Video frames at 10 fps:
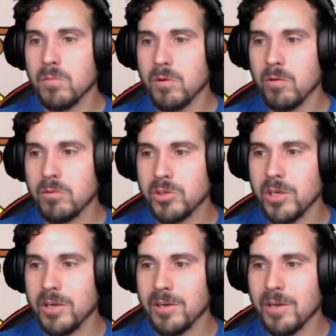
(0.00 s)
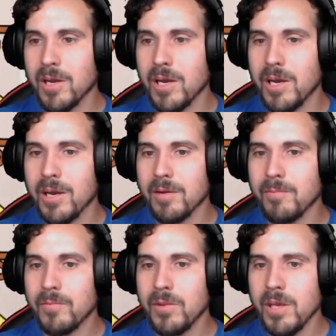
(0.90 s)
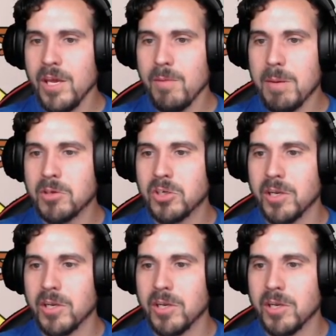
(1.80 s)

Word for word: Oh, shit. Uh, yeah, maybe I should